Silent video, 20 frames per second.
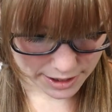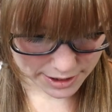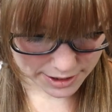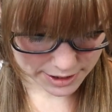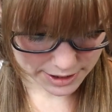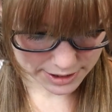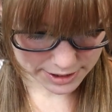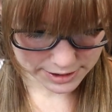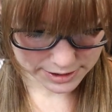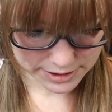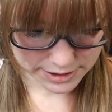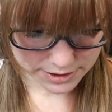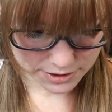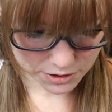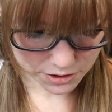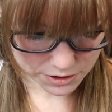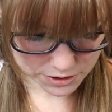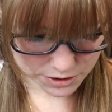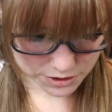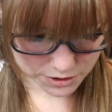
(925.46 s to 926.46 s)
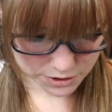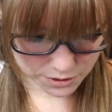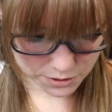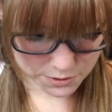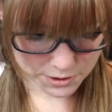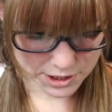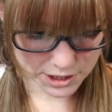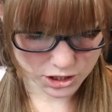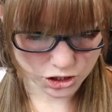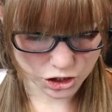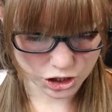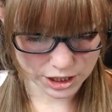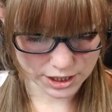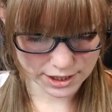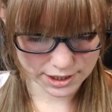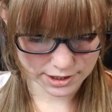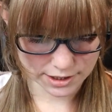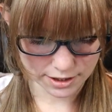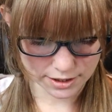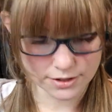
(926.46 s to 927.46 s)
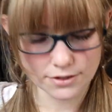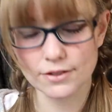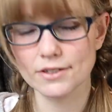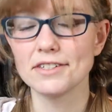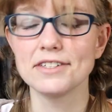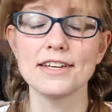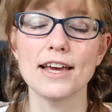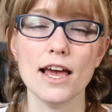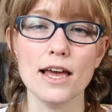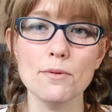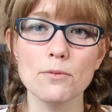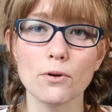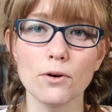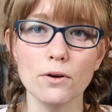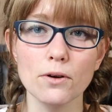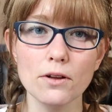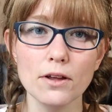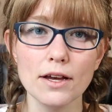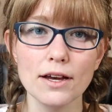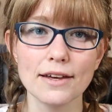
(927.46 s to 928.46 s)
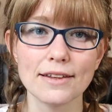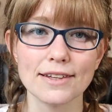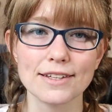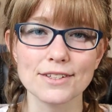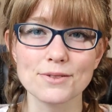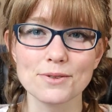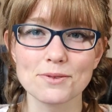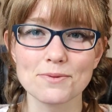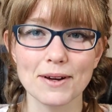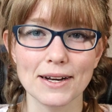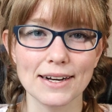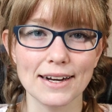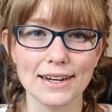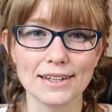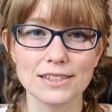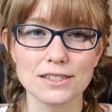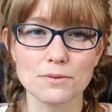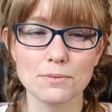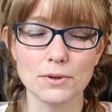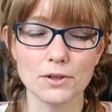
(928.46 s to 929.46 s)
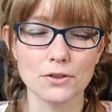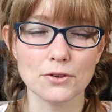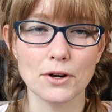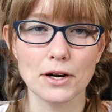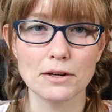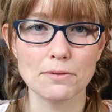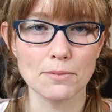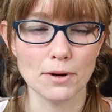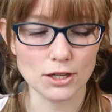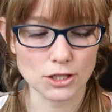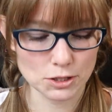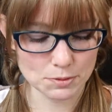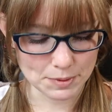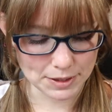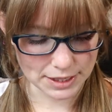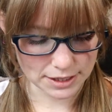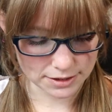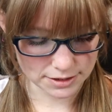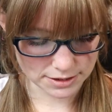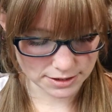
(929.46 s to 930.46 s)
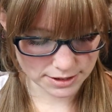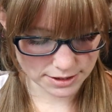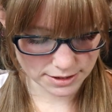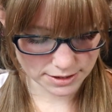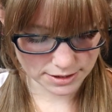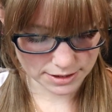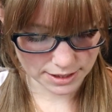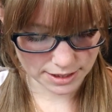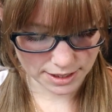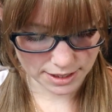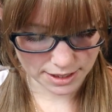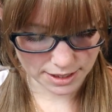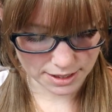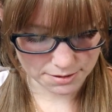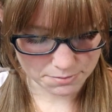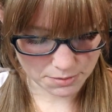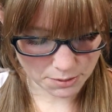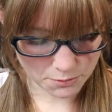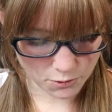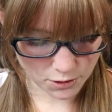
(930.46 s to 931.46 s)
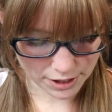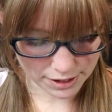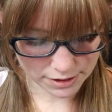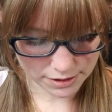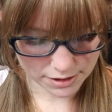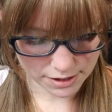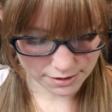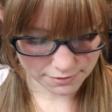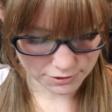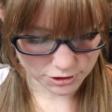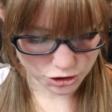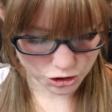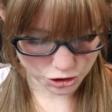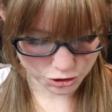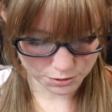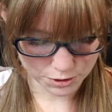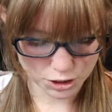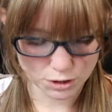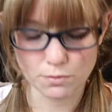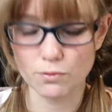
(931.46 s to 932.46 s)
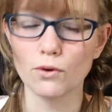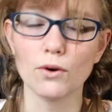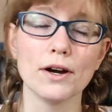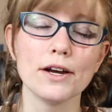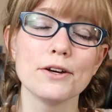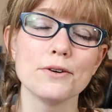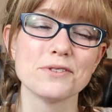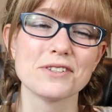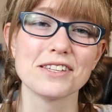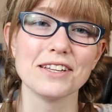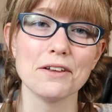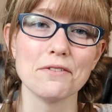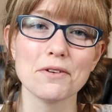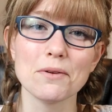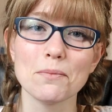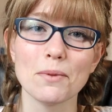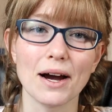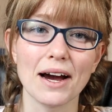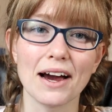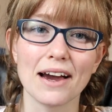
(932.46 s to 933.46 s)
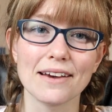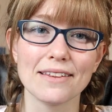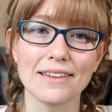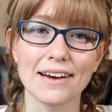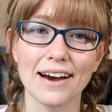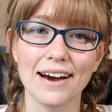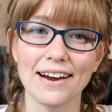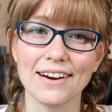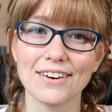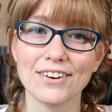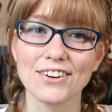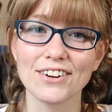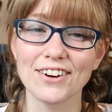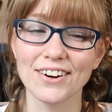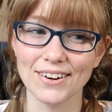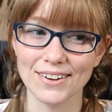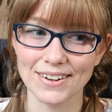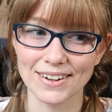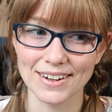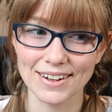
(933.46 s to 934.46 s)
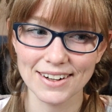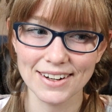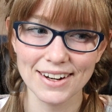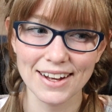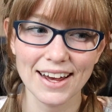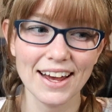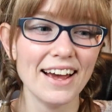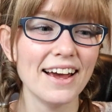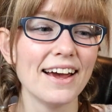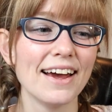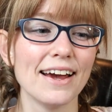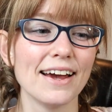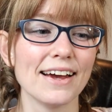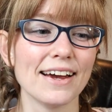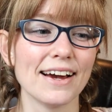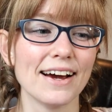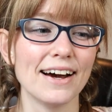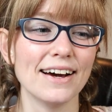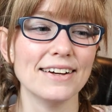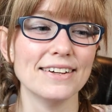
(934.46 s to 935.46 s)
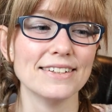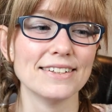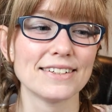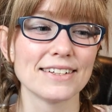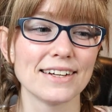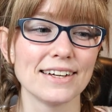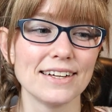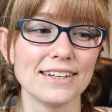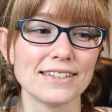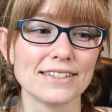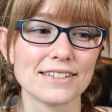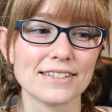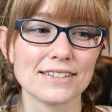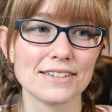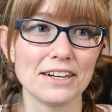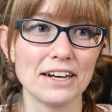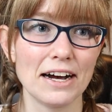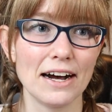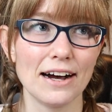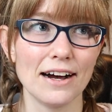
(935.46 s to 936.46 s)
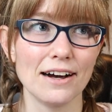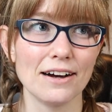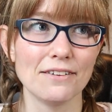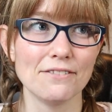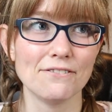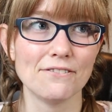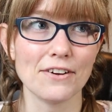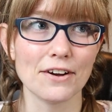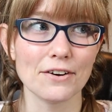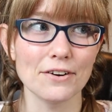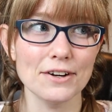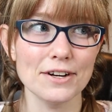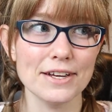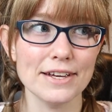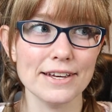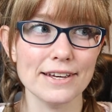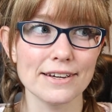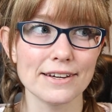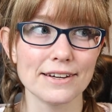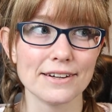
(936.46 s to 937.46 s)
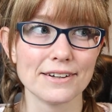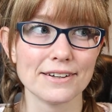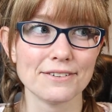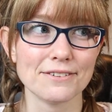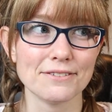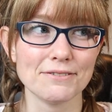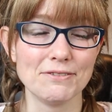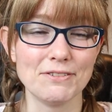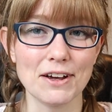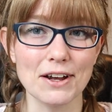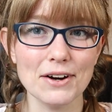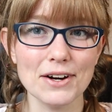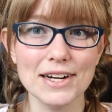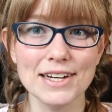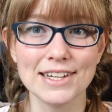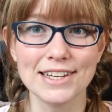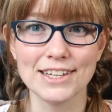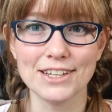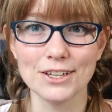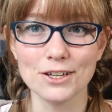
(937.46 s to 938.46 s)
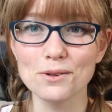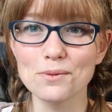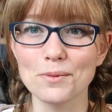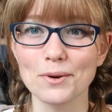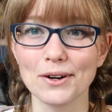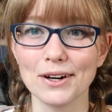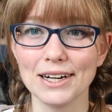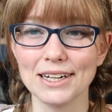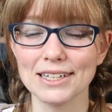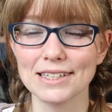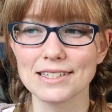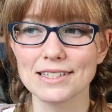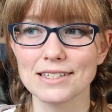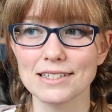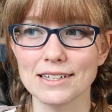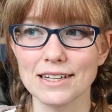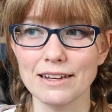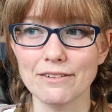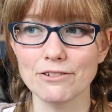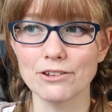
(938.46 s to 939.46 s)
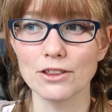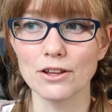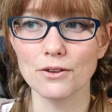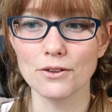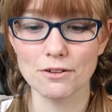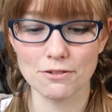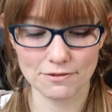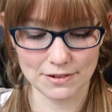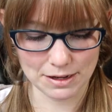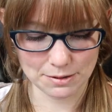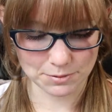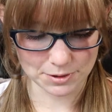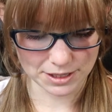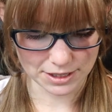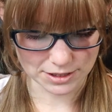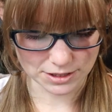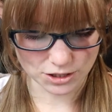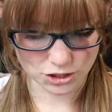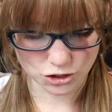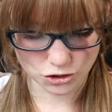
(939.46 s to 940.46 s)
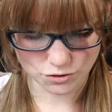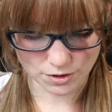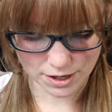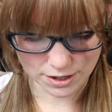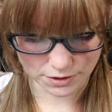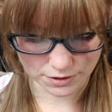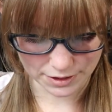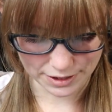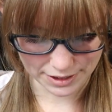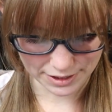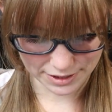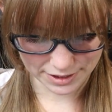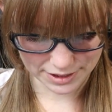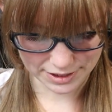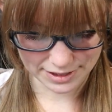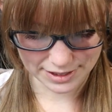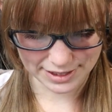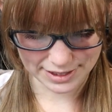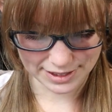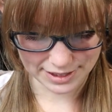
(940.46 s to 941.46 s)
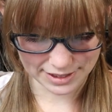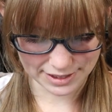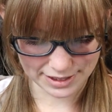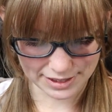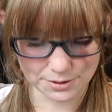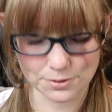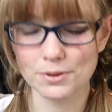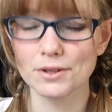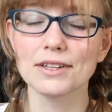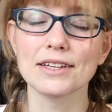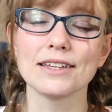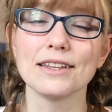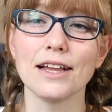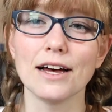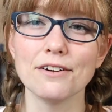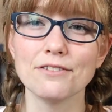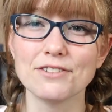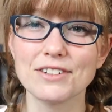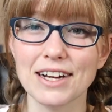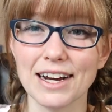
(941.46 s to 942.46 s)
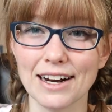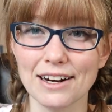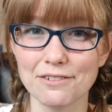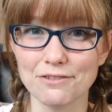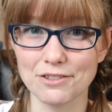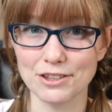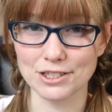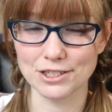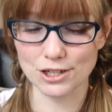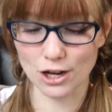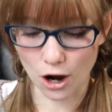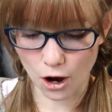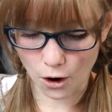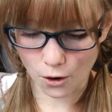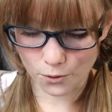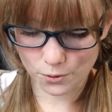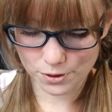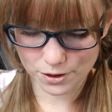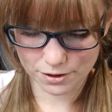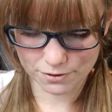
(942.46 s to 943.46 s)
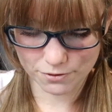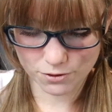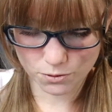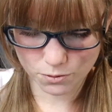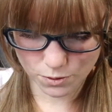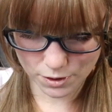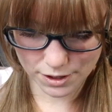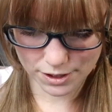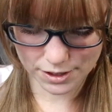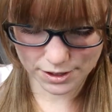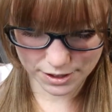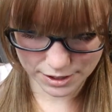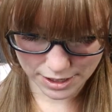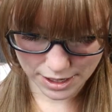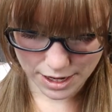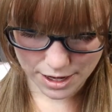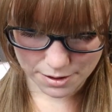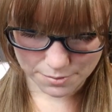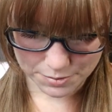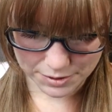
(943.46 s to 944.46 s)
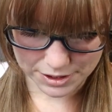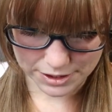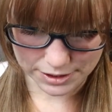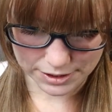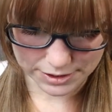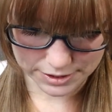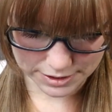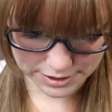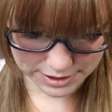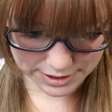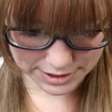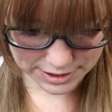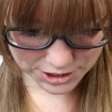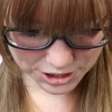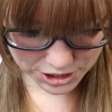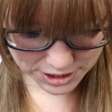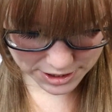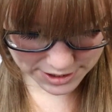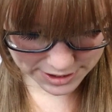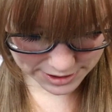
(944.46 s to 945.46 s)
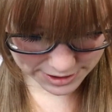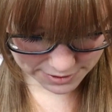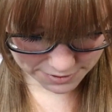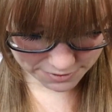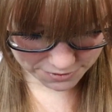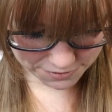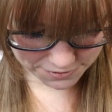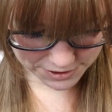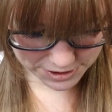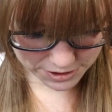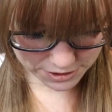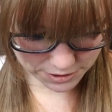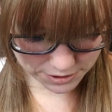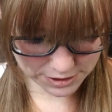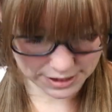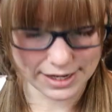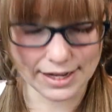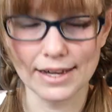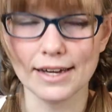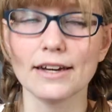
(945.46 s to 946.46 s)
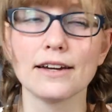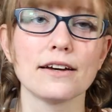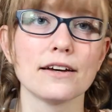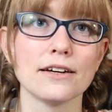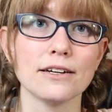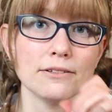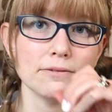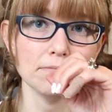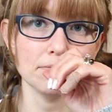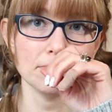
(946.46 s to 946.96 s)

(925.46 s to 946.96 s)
And also, The Genius Under the Table, this was my next middle grade March pick. This is a memoir of a Jewish boy who's living behind the Iron Curtain, and it's very, very humorous, even though the family is struggling. And I really loved kind of the tone of the work, because it just did feel like,